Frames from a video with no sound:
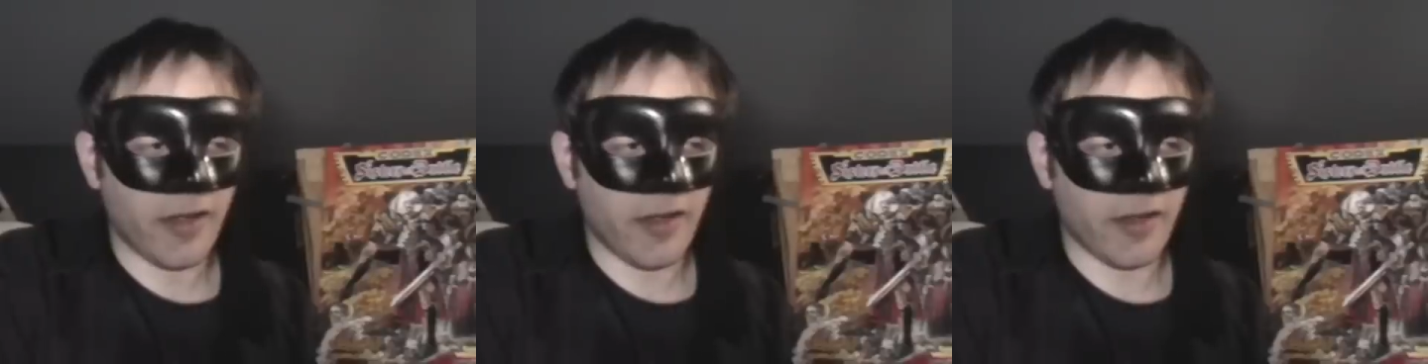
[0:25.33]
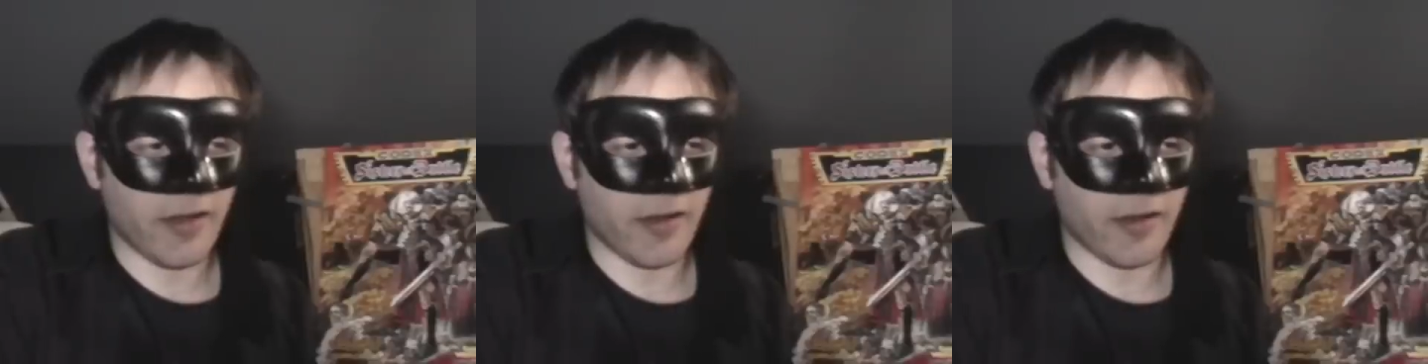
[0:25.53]

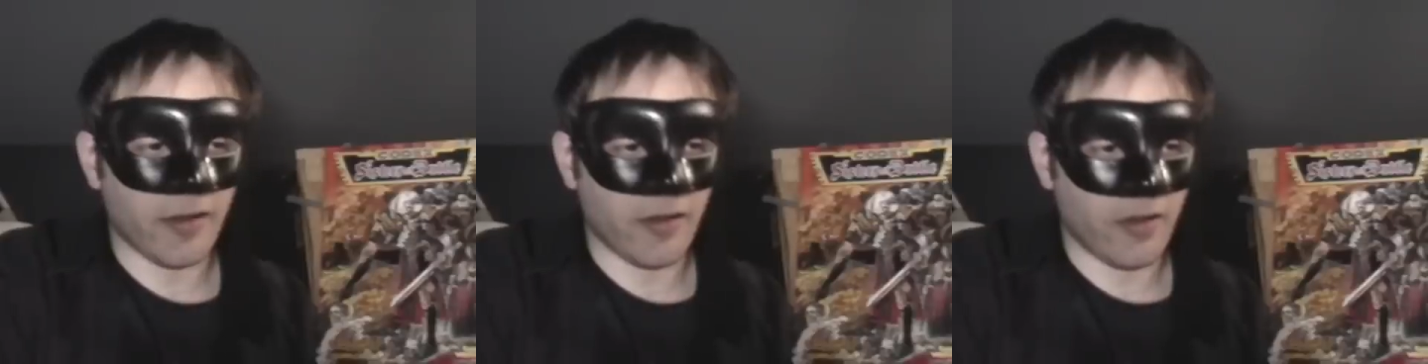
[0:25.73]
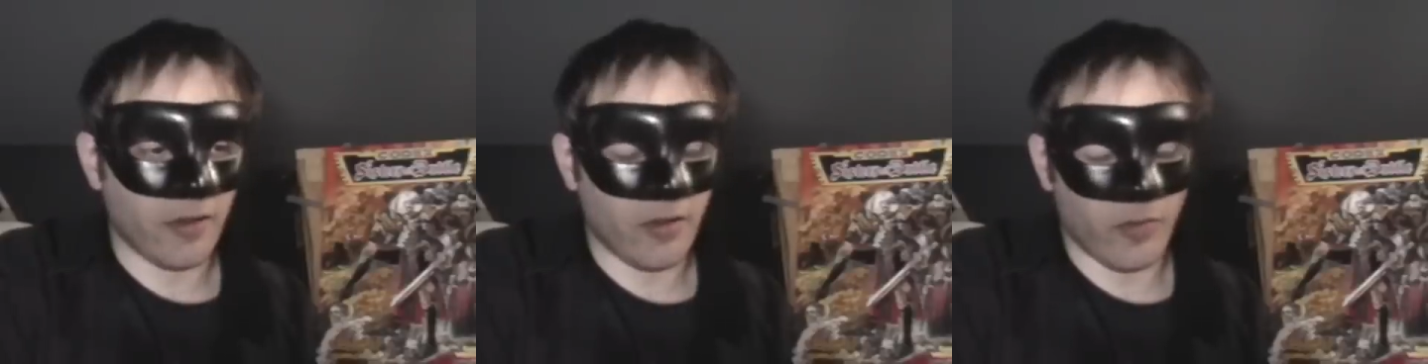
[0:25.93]

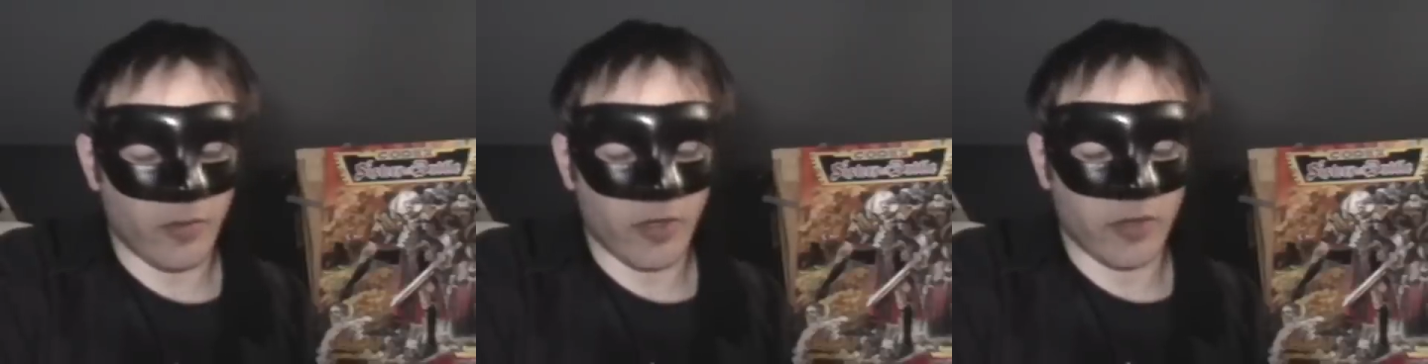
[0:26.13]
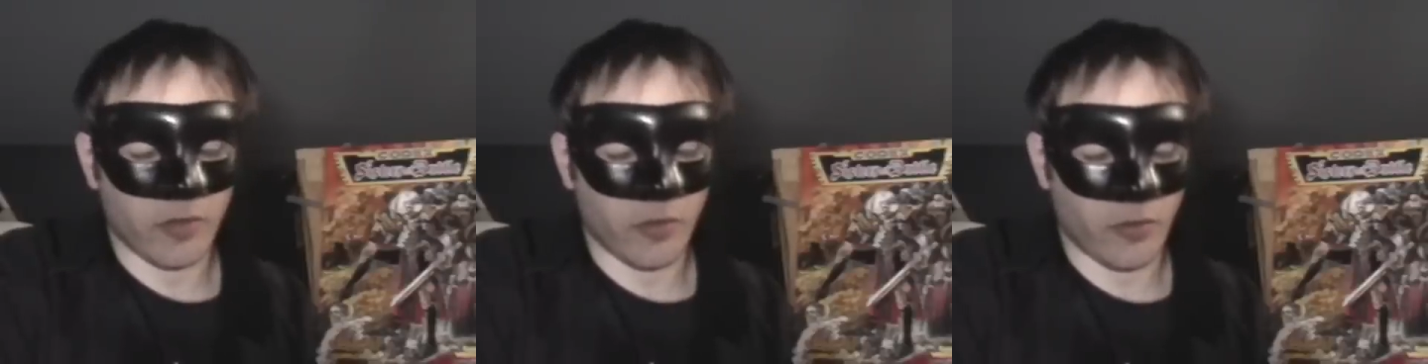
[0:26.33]
in the
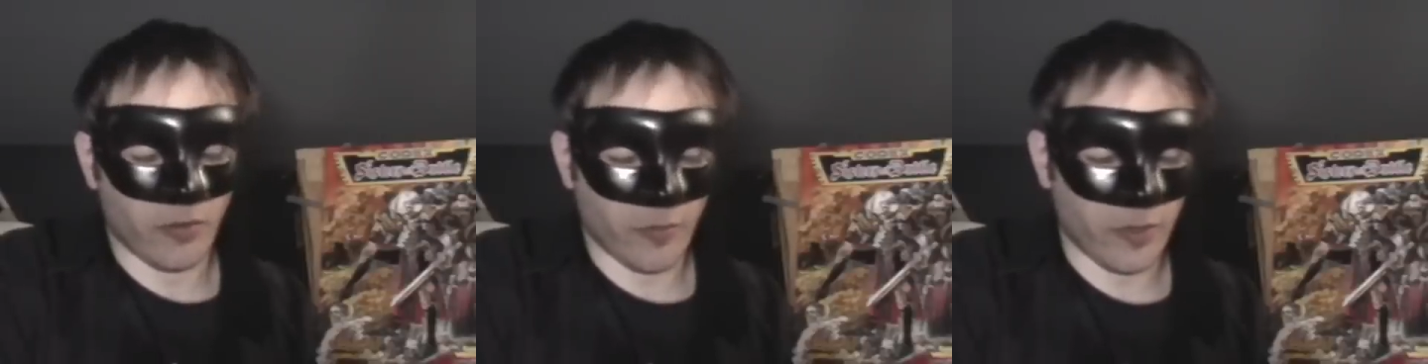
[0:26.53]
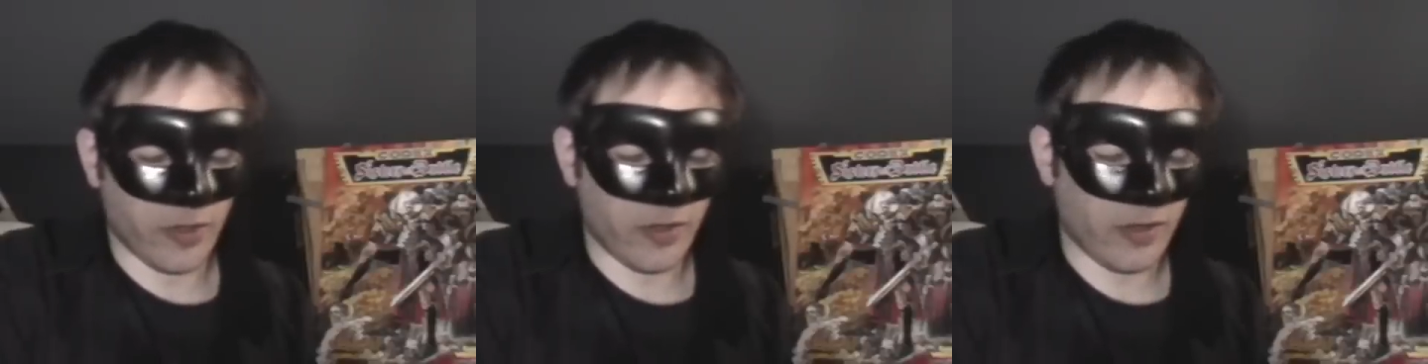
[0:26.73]
big
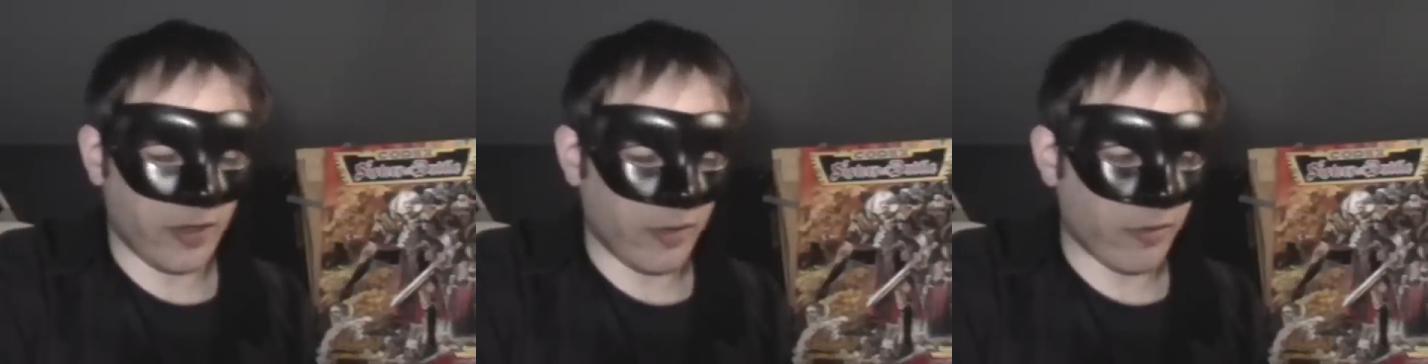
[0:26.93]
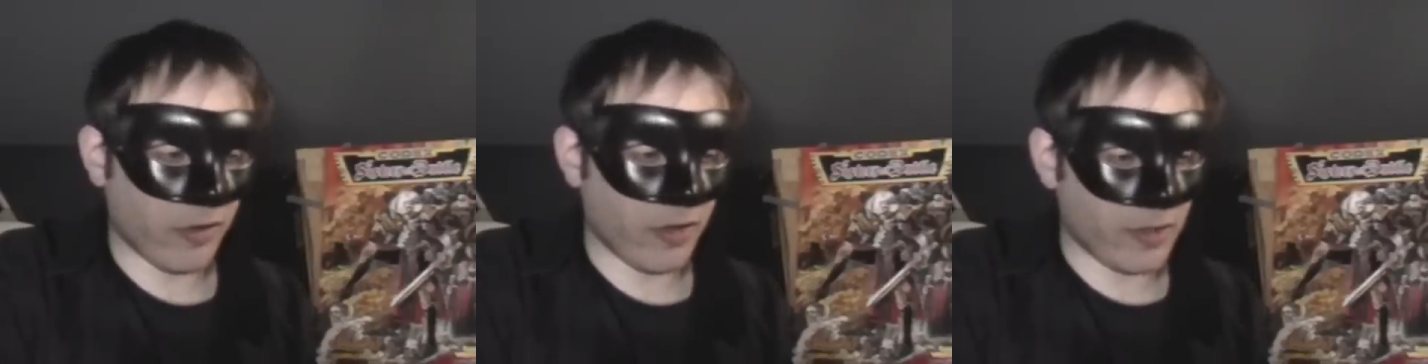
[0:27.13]
tournament,
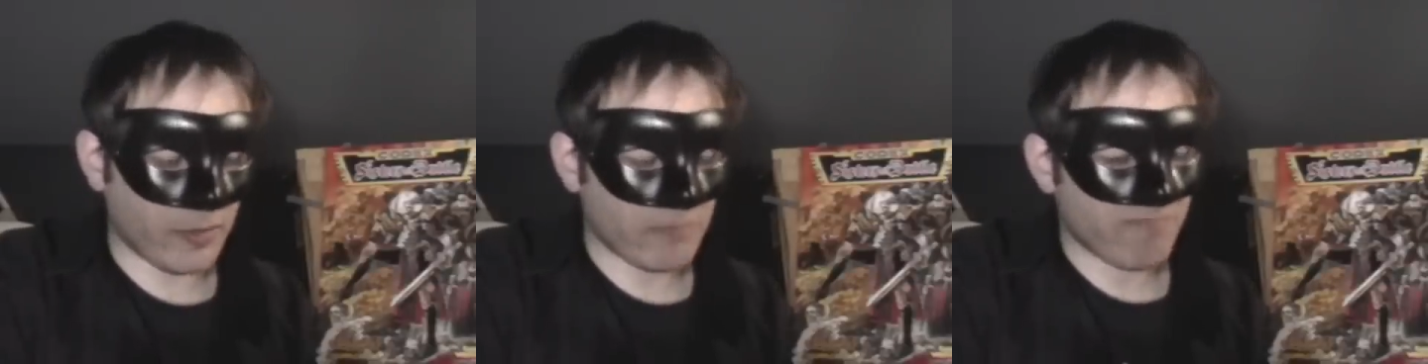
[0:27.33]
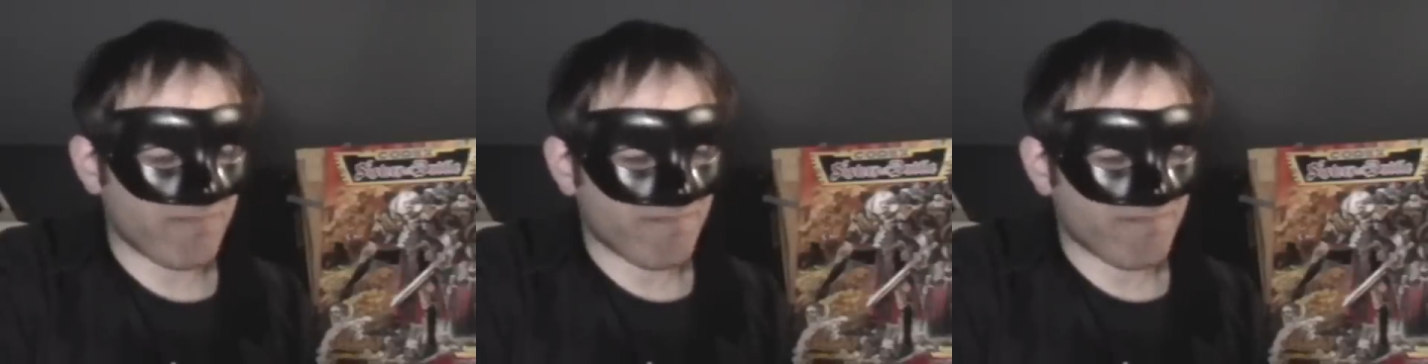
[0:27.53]
and I was like,